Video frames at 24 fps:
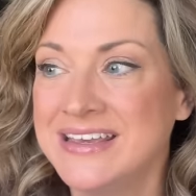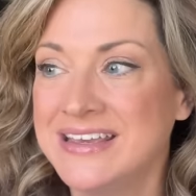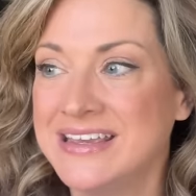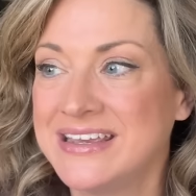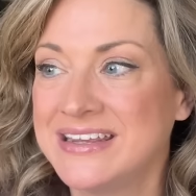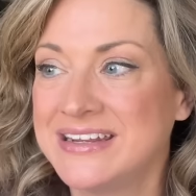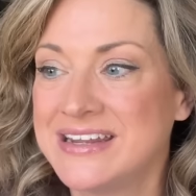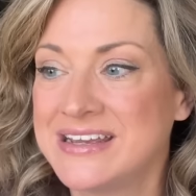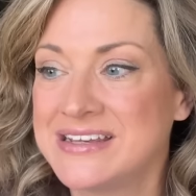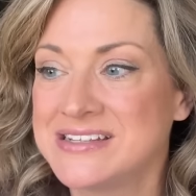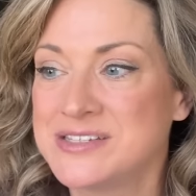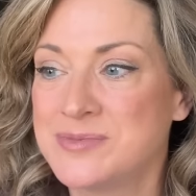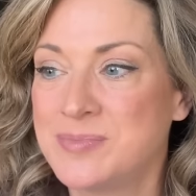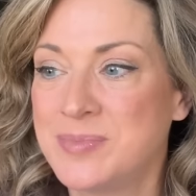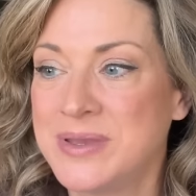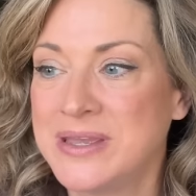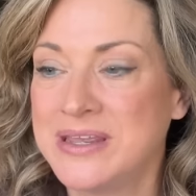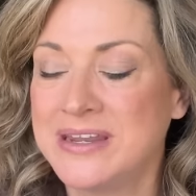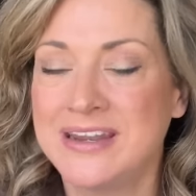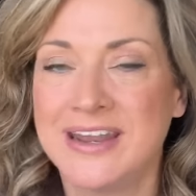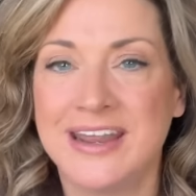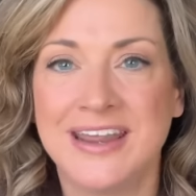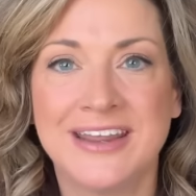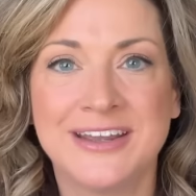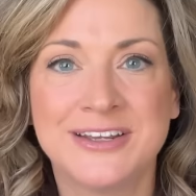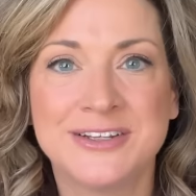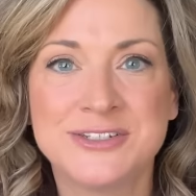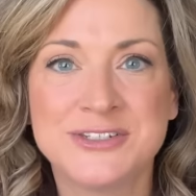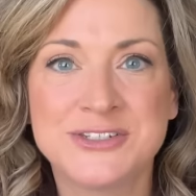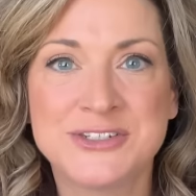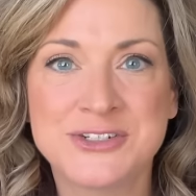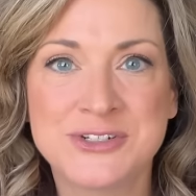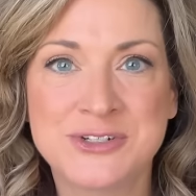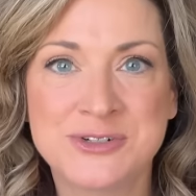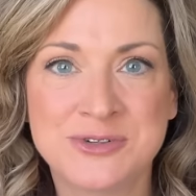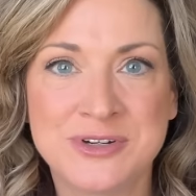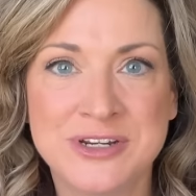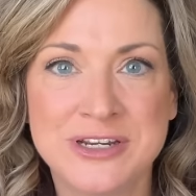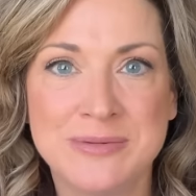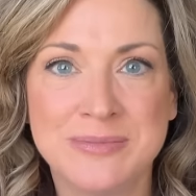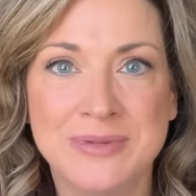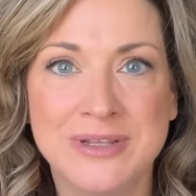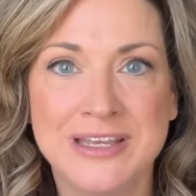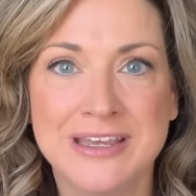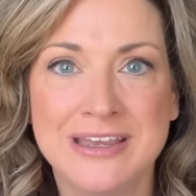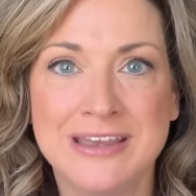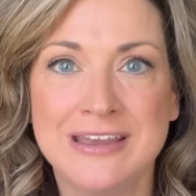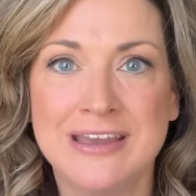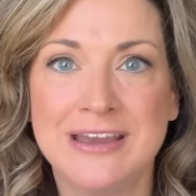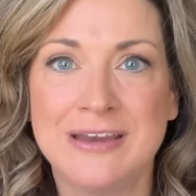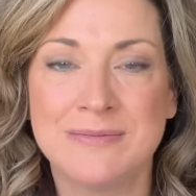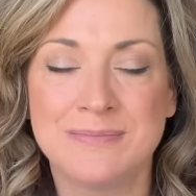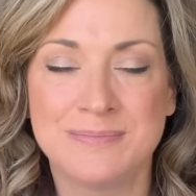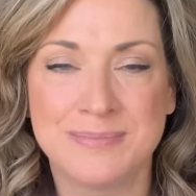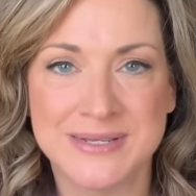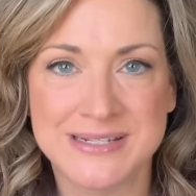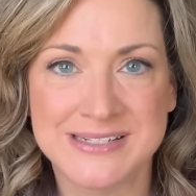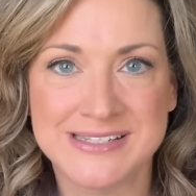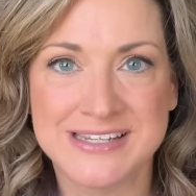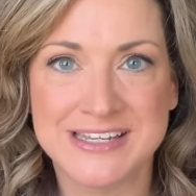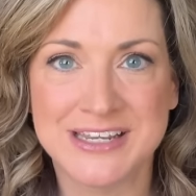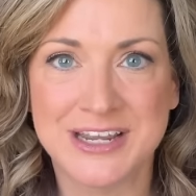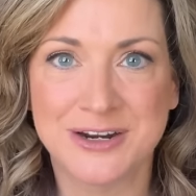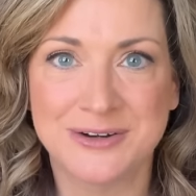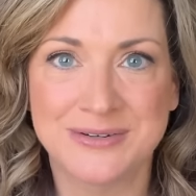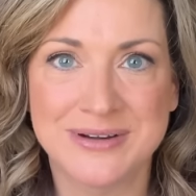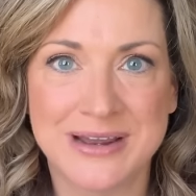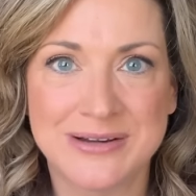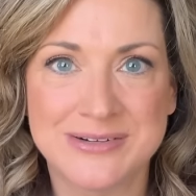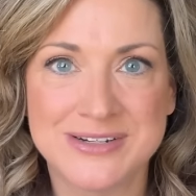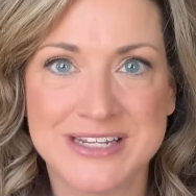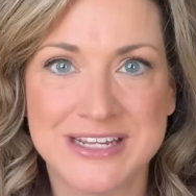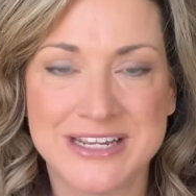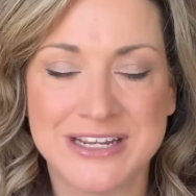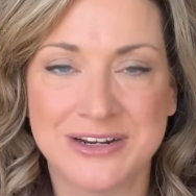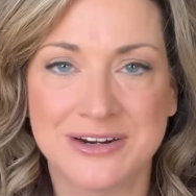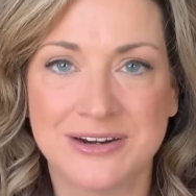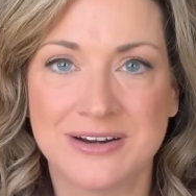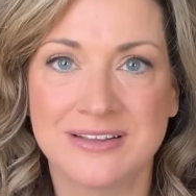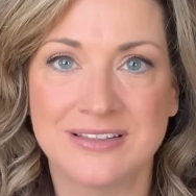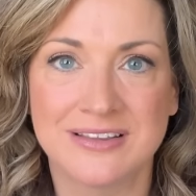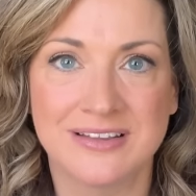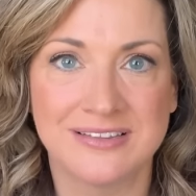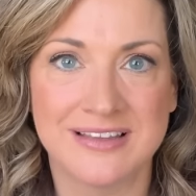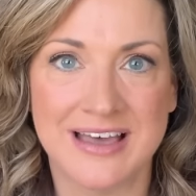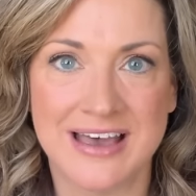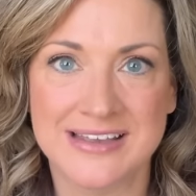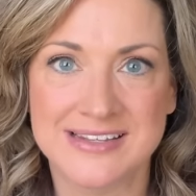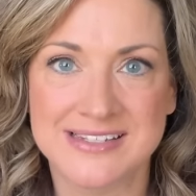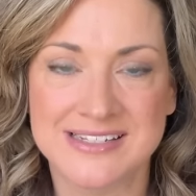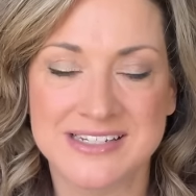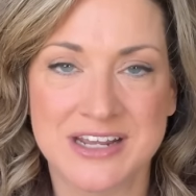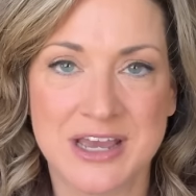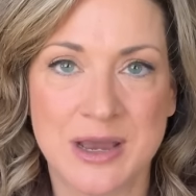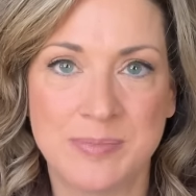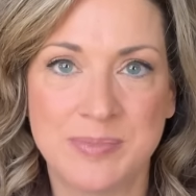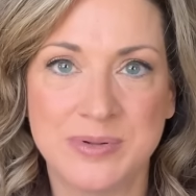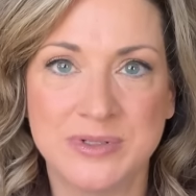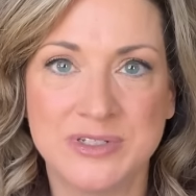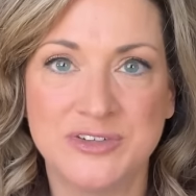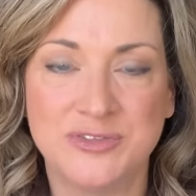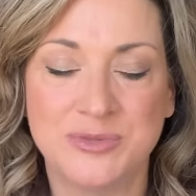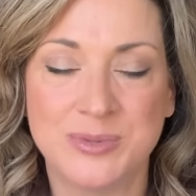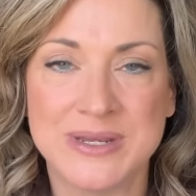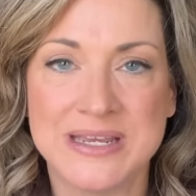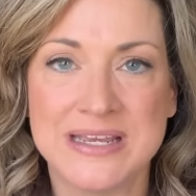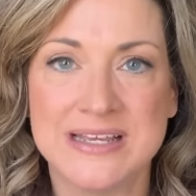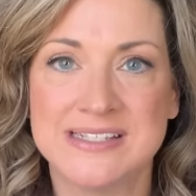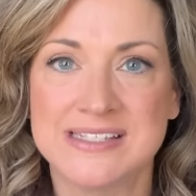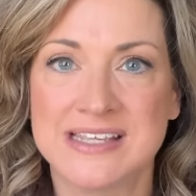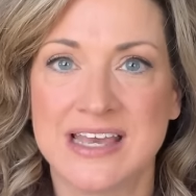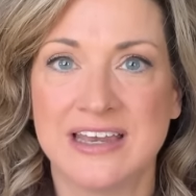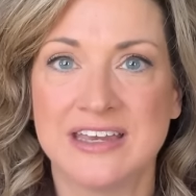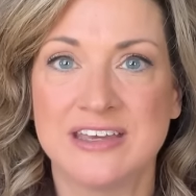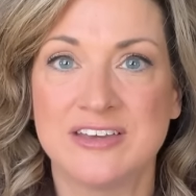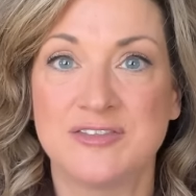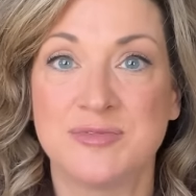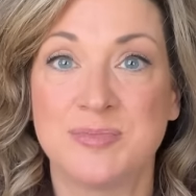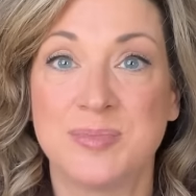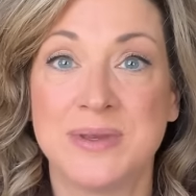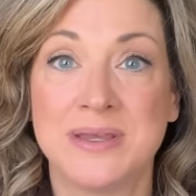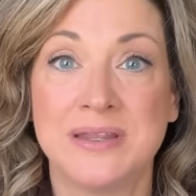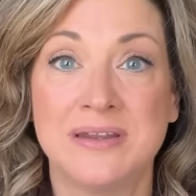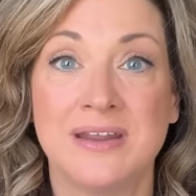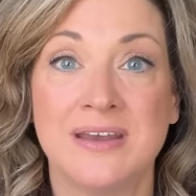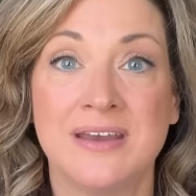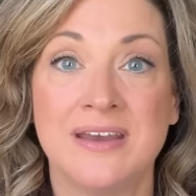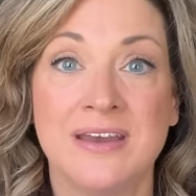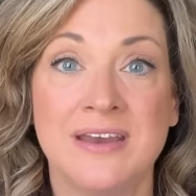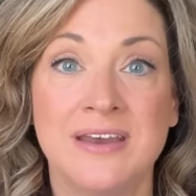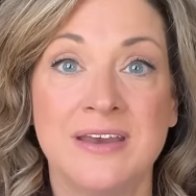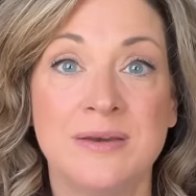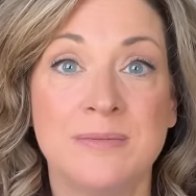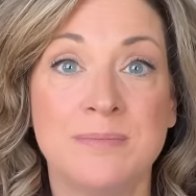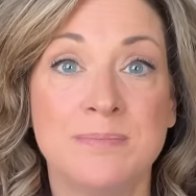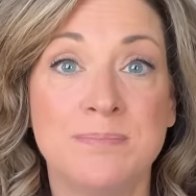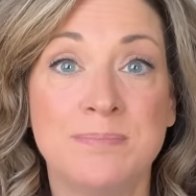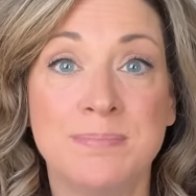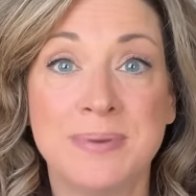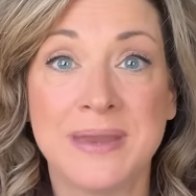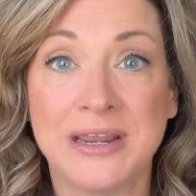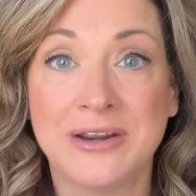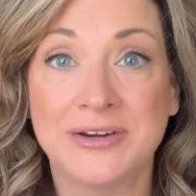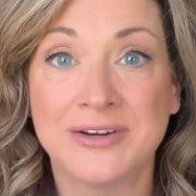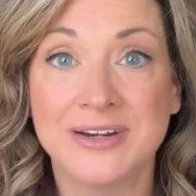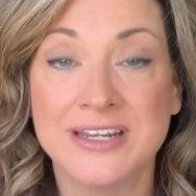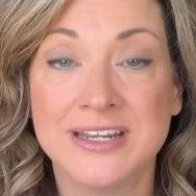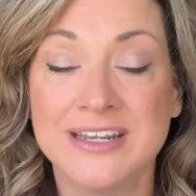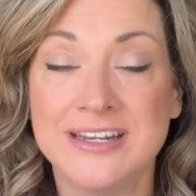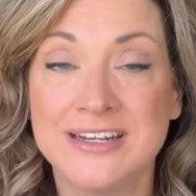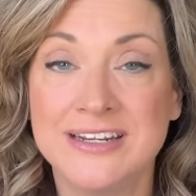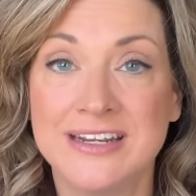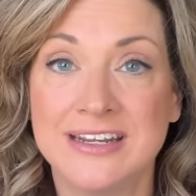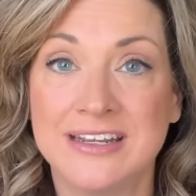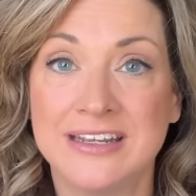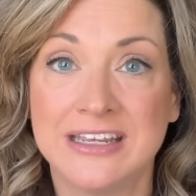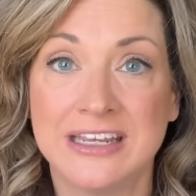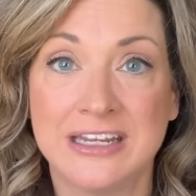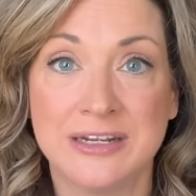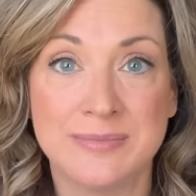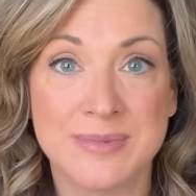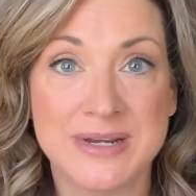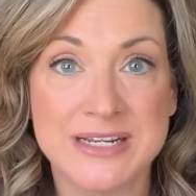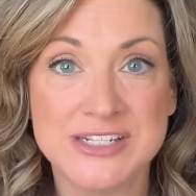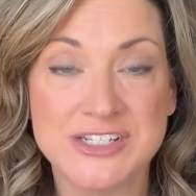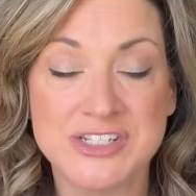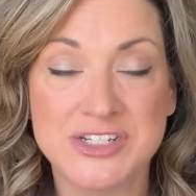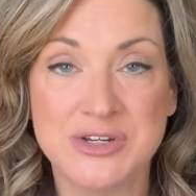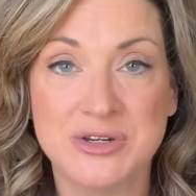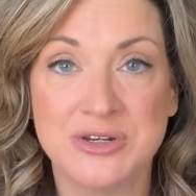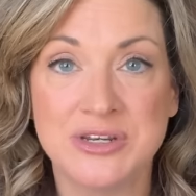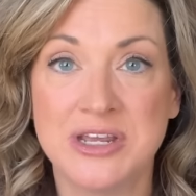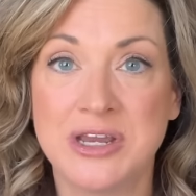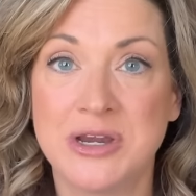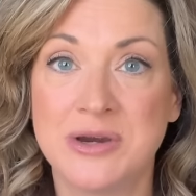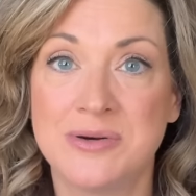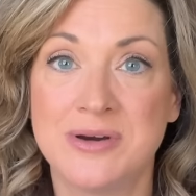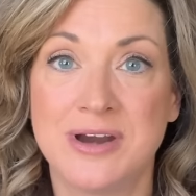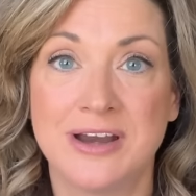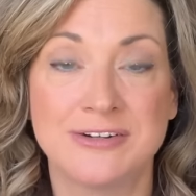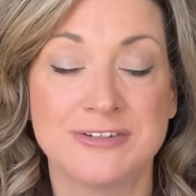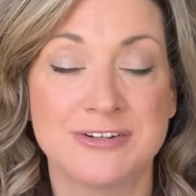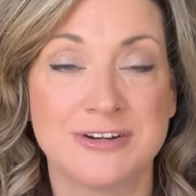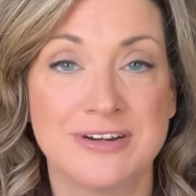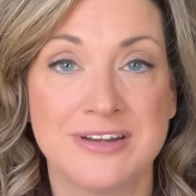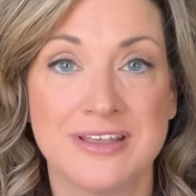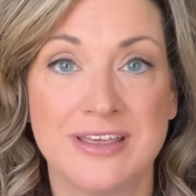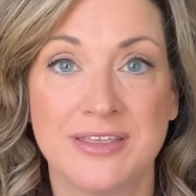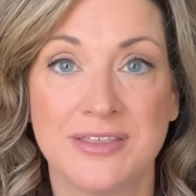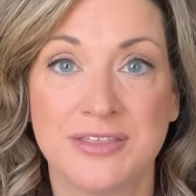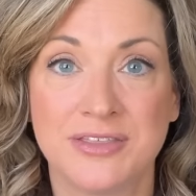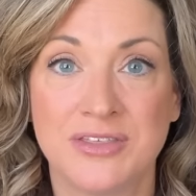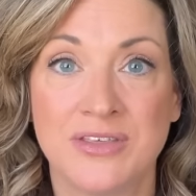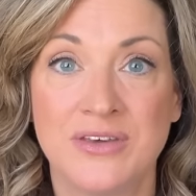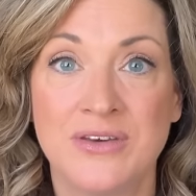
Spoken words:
It has been extremely busy around here the last couple of weeks. I have been buried in my studio underneath